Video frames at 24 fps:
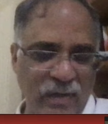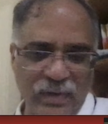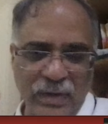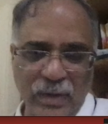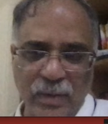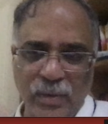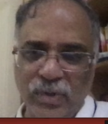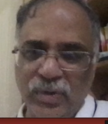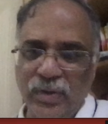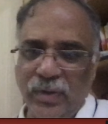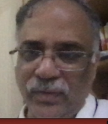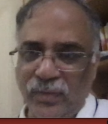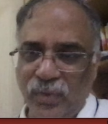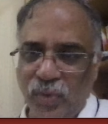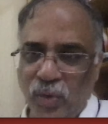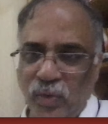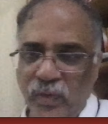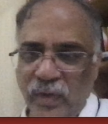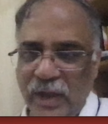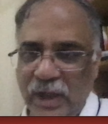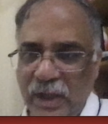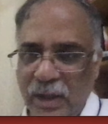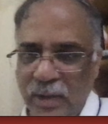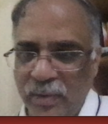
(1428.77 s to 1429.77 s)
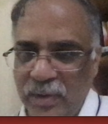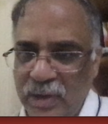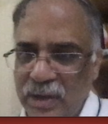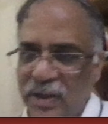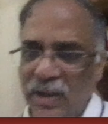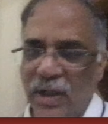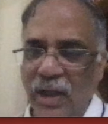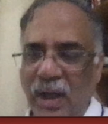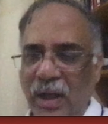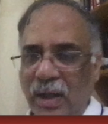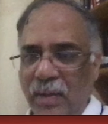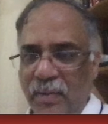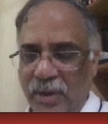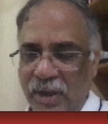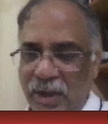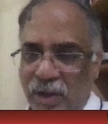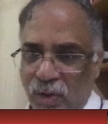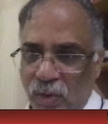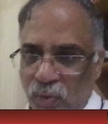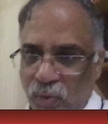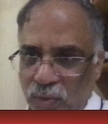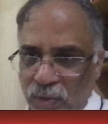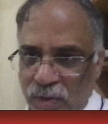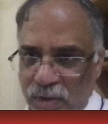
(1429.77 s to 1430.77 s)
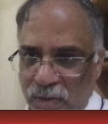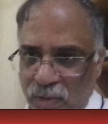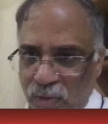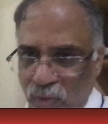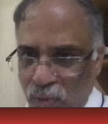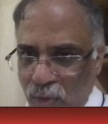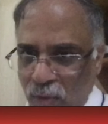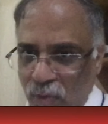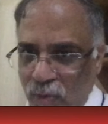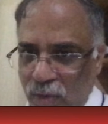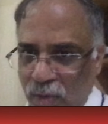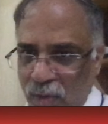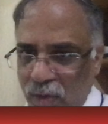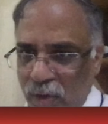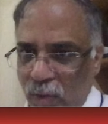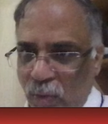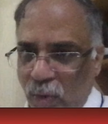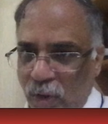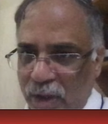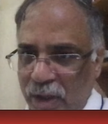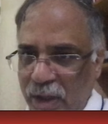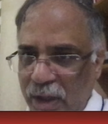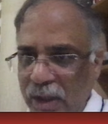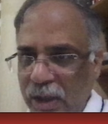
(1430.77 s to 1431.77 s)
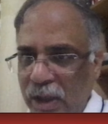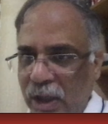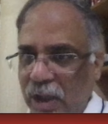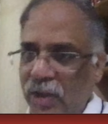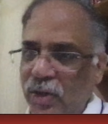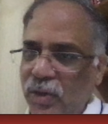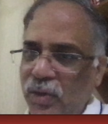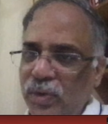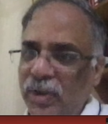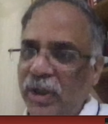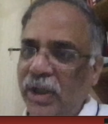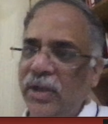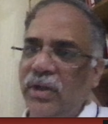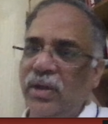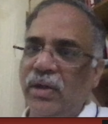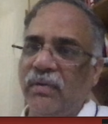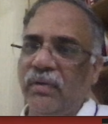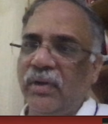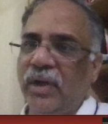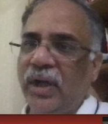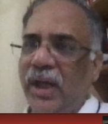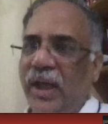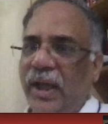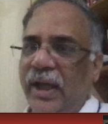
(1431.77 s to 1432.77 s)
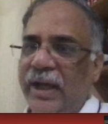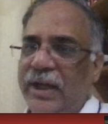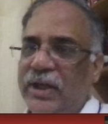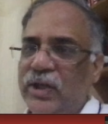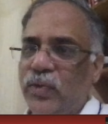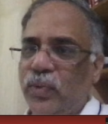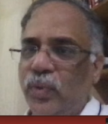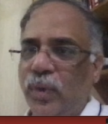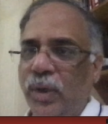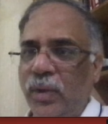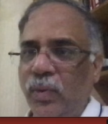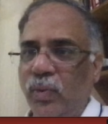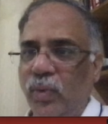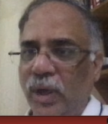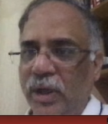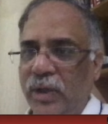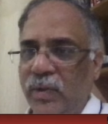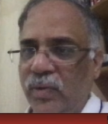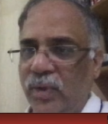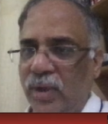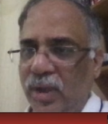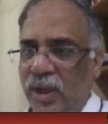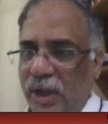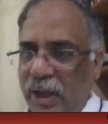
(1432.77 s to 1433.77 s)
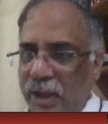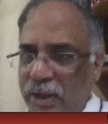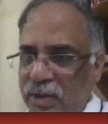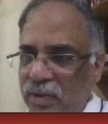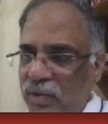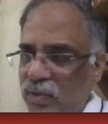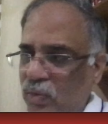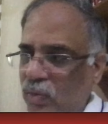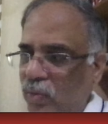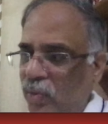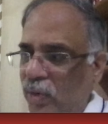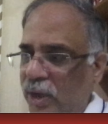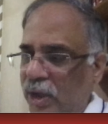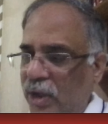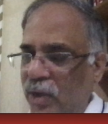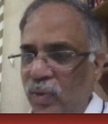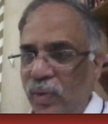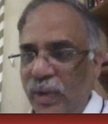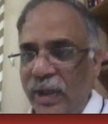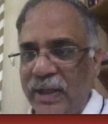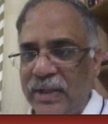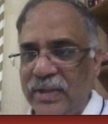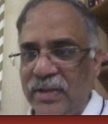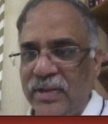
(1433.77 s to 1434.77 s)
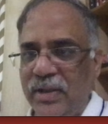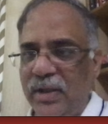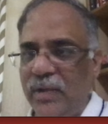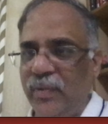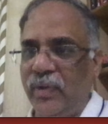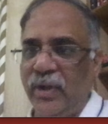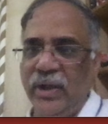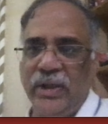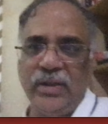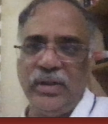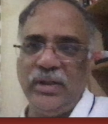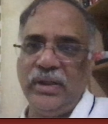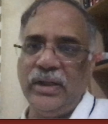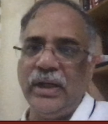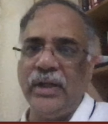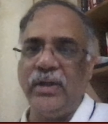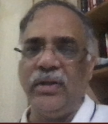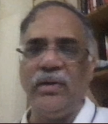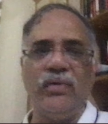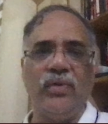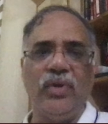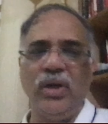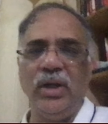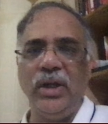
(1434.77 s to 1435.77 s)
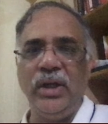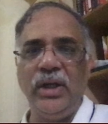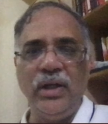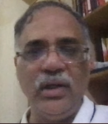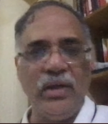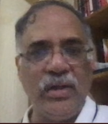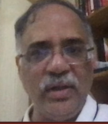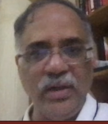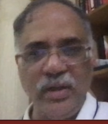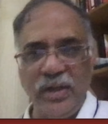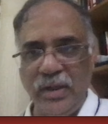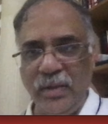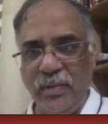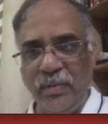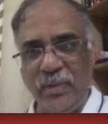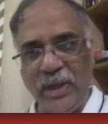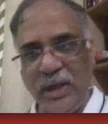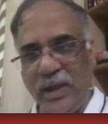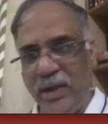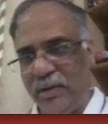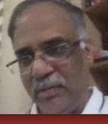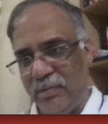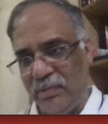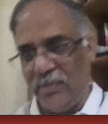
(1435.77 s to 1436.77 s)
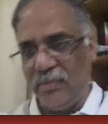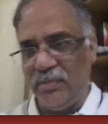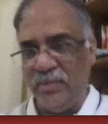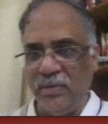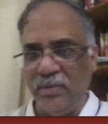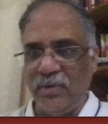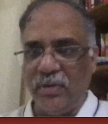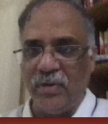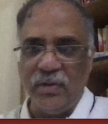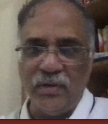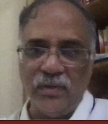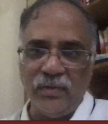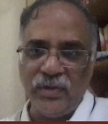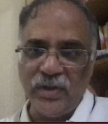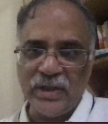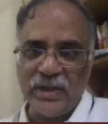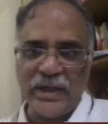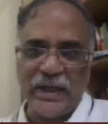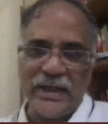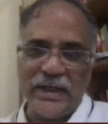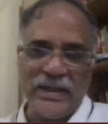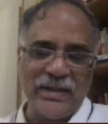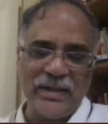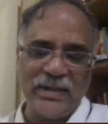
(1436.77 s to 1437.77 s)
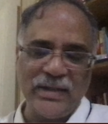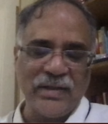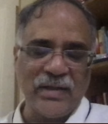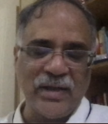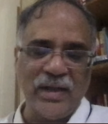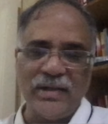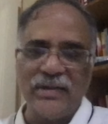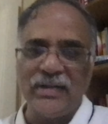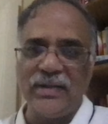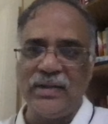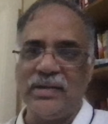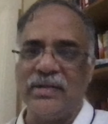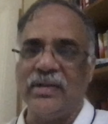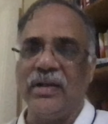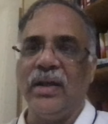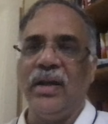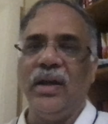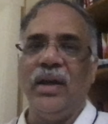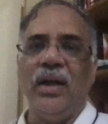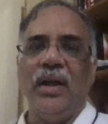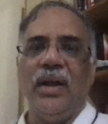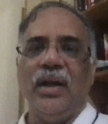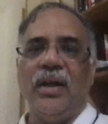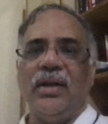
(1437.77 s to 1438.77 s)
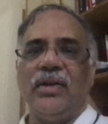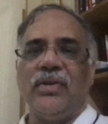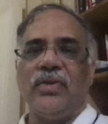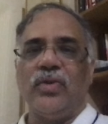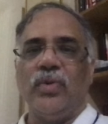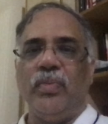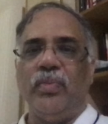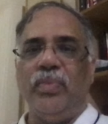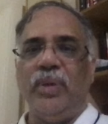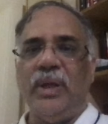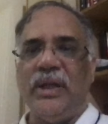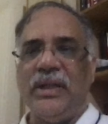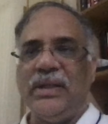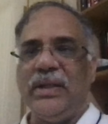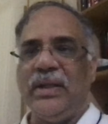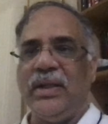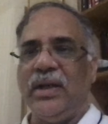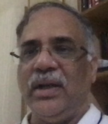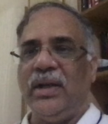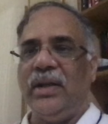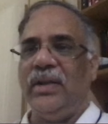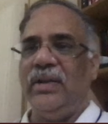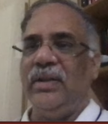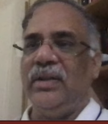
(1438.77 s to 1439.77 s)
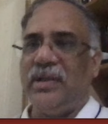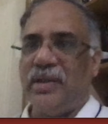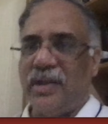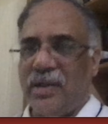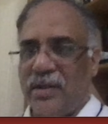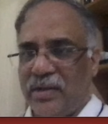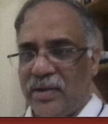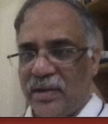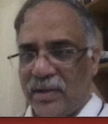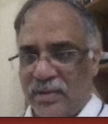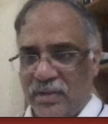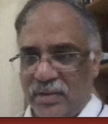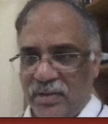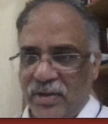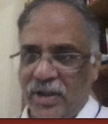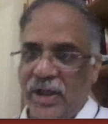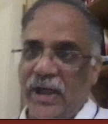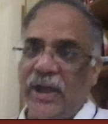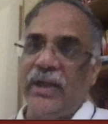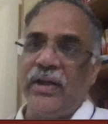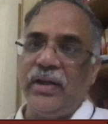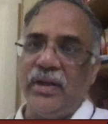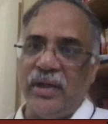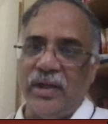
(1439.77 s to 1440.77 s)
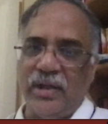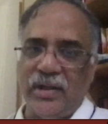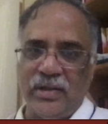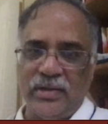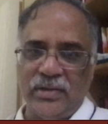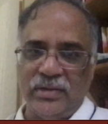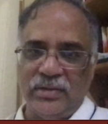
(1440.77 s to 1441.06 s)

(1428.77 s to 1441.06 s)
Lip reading: Suppose you have two variables and you are working in R2, then you have x1, y1, x2, y2, x3, y3, that you have already learned in many of your statistics classes. So basically this is the training data.